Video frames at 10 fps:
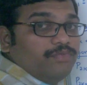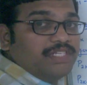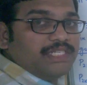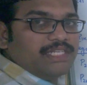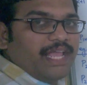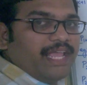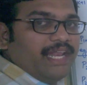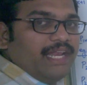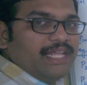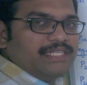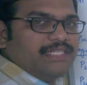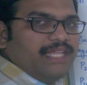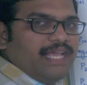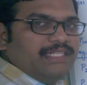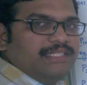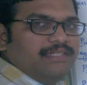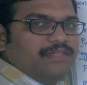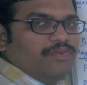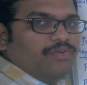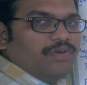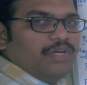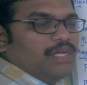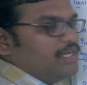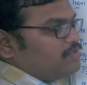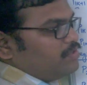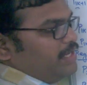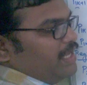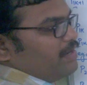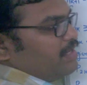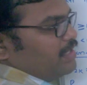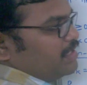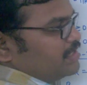which is again less than 0. So here it